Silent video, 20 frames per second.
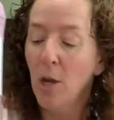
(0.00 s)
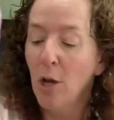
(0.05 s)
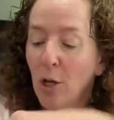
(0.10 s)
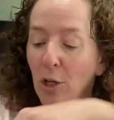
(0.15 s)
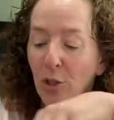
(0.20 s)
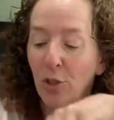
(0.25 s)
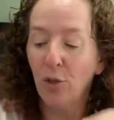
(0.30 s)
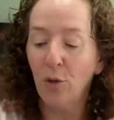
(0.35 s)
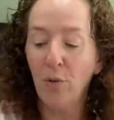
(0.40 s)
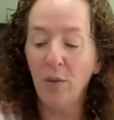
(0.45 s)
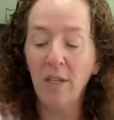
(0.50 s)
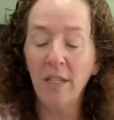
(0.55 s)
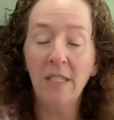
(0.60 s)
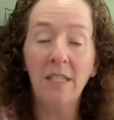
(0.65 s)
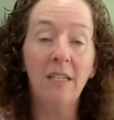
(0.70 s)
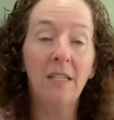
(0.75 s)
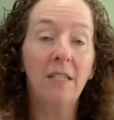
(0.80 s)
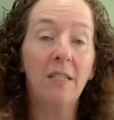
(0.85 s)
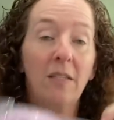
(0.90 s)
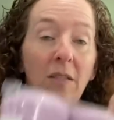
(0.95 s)
So this
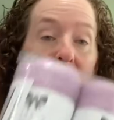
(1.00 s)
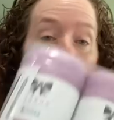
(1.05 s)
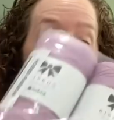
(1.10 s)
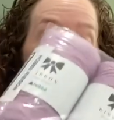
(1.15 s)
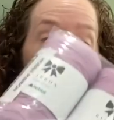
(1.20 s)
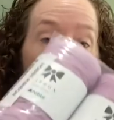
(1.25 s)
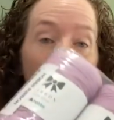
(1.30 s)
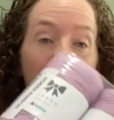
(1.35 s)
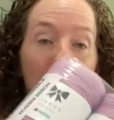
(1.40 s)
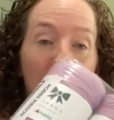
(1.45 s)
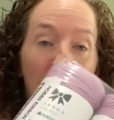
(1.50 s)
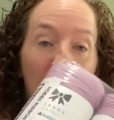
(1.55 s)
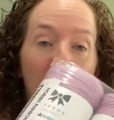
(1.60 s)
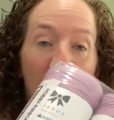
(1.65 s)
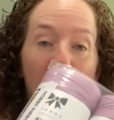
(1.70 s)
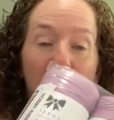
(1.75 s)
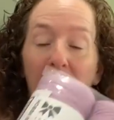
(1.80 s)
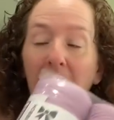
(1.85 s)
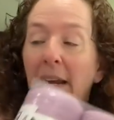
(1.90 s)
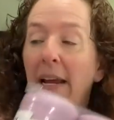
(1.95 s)
is the first
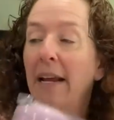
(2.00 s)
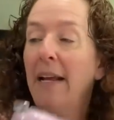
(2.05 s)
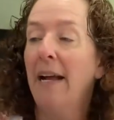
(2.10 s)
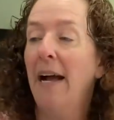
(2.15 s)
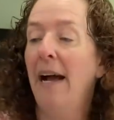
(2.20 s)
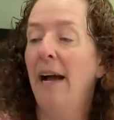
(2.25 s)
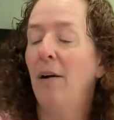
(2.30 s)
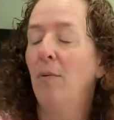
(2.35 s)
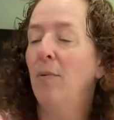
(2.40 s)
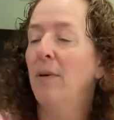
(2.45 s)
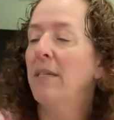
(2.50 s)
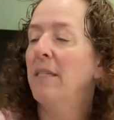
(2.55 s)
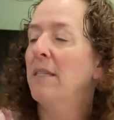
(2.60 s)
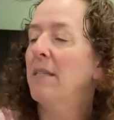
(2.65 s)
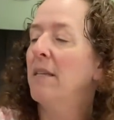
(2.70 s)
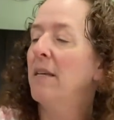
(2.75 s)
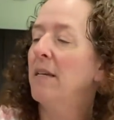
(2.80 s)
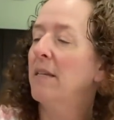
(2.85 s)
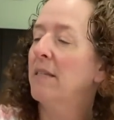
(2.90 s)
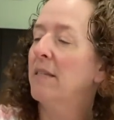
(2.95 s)
yarn that I got, was
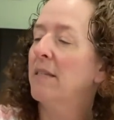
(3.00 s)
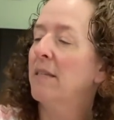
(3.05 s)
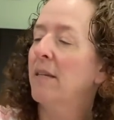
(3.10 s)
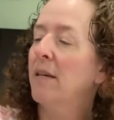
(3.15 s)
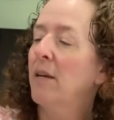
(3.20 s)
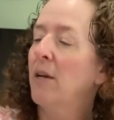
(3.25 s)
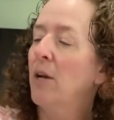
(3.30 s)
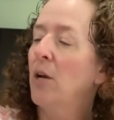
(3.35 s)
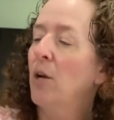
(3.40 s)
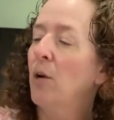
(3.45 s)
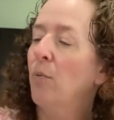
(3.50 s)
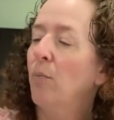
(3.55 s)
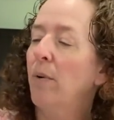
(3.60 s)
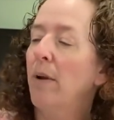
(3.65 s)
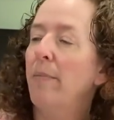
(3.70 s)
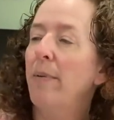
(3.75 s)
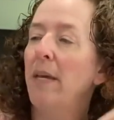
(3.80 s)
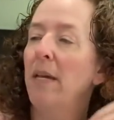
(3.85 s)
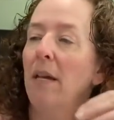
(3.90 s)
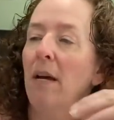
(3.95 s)
this
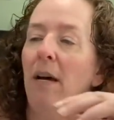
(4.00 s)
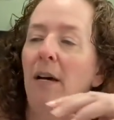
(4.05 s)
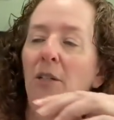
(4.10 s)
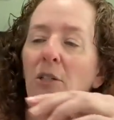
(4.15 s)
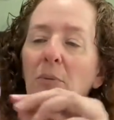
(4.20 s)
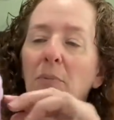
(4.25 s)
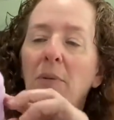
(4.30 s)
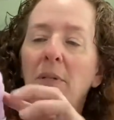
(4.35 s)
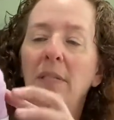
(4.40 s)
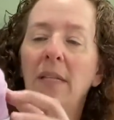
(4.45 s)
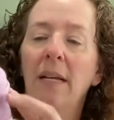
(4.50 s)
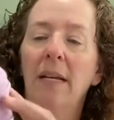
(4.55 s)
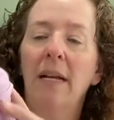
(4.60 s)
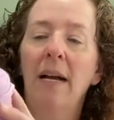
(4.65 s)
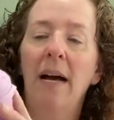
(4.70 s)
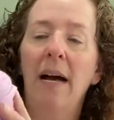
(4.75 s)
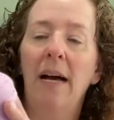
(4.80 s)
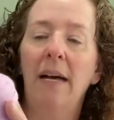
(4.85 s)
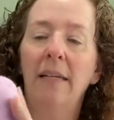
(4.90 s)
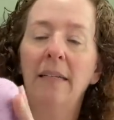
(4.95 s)
ribbon 100%
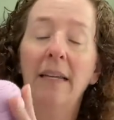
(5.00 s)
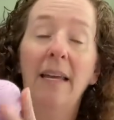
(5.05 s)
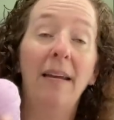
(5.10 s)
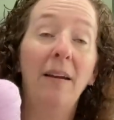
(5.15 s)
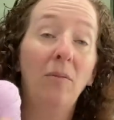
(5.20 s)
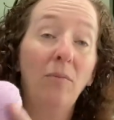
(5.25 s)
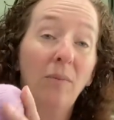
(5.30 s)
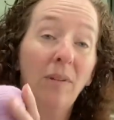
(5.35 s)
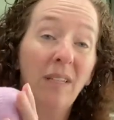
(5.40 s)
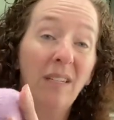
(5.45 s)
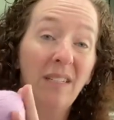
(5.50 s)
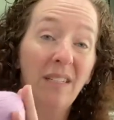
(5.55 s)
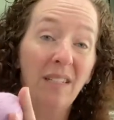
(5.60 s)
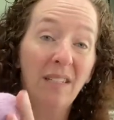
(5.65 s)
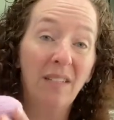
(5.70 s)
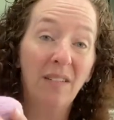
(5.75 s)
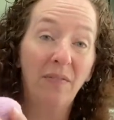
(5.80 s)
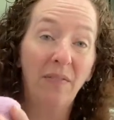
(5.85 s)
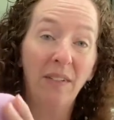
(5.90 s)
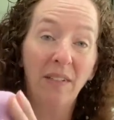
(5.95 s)
cotton. And it really
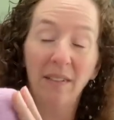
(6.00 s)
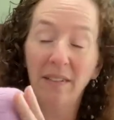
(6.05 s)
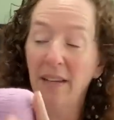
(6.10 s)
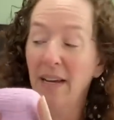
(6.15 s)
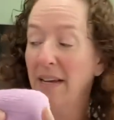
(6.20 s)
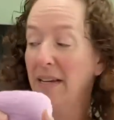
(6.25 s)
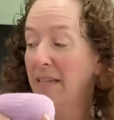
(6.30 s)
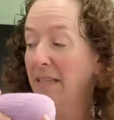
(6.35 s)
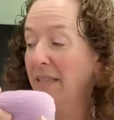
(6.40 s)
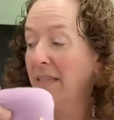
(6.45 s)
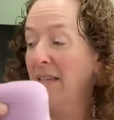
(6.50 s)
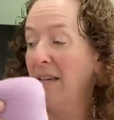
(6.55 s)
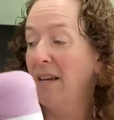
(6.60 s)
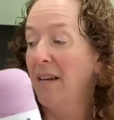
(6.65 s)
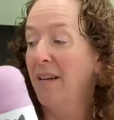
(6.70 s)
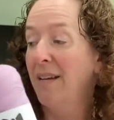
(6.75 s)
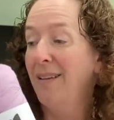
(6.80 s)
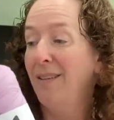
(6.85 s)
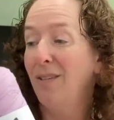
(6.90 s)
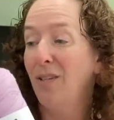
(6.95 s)
does feel nice.
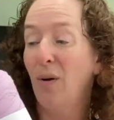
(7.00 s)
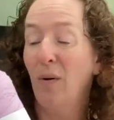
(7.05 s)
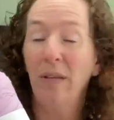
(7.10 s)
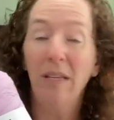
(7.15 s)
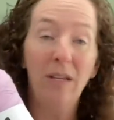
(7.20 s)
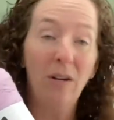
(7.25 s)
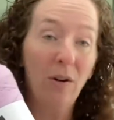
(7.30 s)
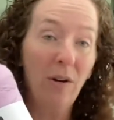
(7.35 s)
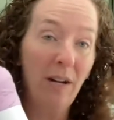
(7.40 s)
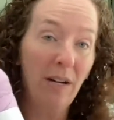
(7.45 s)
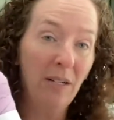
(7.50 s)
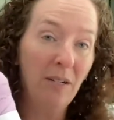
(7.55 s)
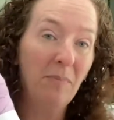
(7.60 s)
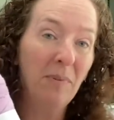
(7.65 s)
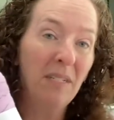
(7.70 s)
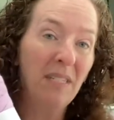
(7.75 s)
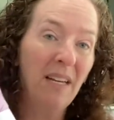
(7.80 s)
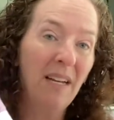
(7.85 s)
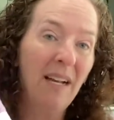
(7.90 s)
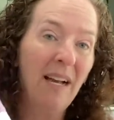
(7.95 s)
So, and you know,
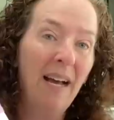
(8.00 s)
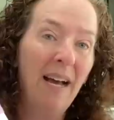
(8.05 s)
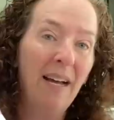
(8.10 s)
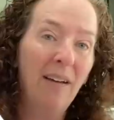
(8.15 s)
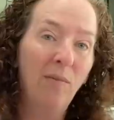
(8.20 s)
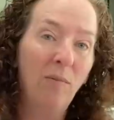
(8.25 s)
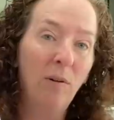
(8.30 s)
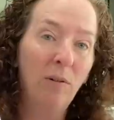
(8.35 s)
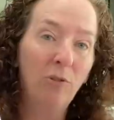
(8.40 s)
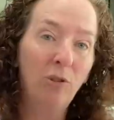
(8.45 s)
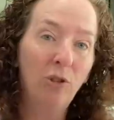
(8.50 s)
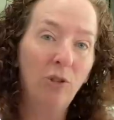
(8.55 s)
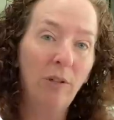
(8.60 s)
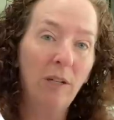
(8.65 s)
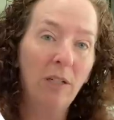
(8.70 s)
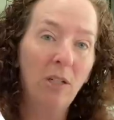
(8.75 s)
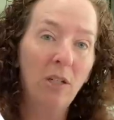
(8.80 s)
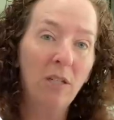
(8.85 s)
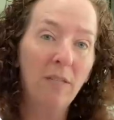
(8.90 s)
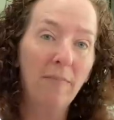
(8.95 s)
100% cotton won't
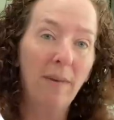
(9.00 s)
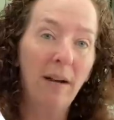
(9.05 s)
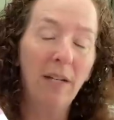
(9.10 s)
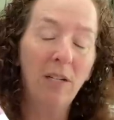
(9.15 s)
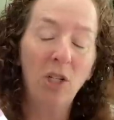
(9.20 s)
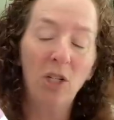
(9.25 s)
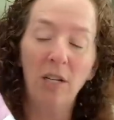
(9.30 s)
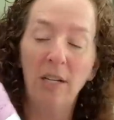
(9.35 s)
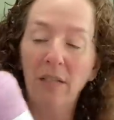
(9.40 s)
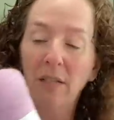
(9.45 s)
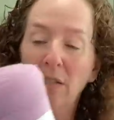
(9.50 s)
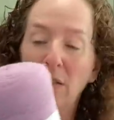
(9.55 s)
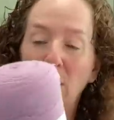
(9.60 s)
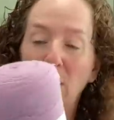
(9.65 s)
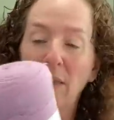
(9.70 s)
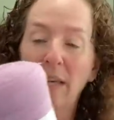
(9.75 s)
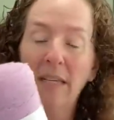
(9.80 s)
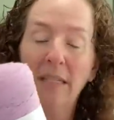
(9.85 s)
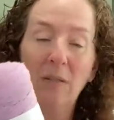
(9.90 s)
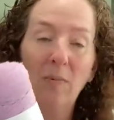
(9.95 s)
stretch as much. And so
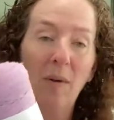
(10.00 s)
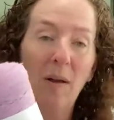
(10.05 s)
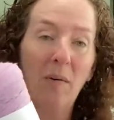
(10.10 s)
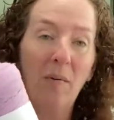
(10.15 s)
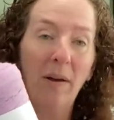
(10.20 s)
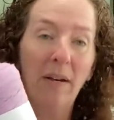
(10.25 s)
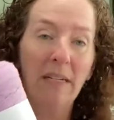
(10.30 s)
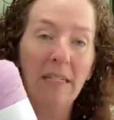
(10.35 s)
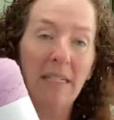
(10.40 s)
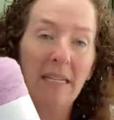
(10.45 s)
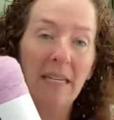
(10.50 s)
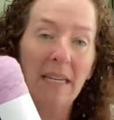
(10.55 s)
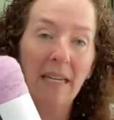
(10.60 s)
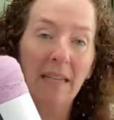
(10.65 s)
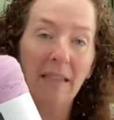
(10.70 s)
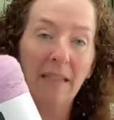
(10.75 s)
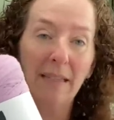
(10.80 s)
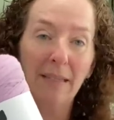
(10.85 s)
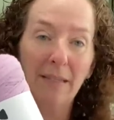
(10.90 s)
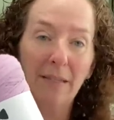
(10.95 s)
that's why I wanted to
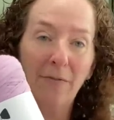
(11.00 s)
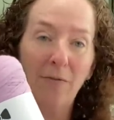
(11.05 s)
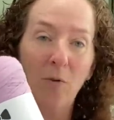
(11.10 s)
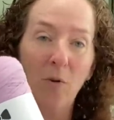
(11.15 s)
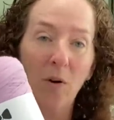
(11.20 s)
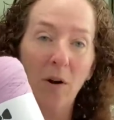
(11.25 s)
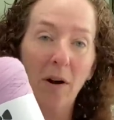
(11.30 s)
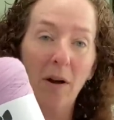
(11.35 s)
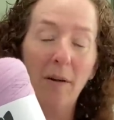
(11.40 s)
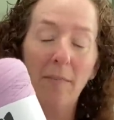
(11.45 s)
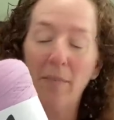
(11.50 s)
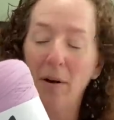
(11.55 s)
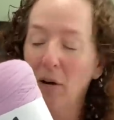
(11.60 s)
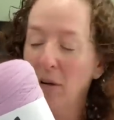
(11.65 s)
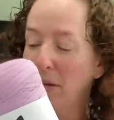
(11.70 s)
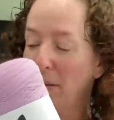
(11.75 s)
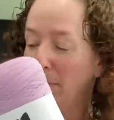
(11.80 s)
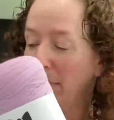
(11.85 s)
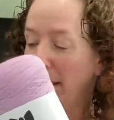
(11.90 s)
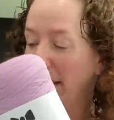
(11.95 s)
get this for a
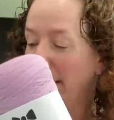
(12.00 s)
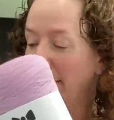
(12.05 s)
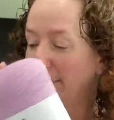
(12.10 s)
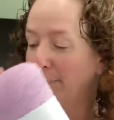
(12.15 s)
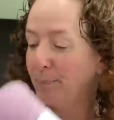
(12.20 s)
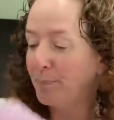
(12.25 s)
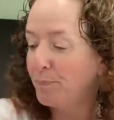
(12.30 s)
market bag.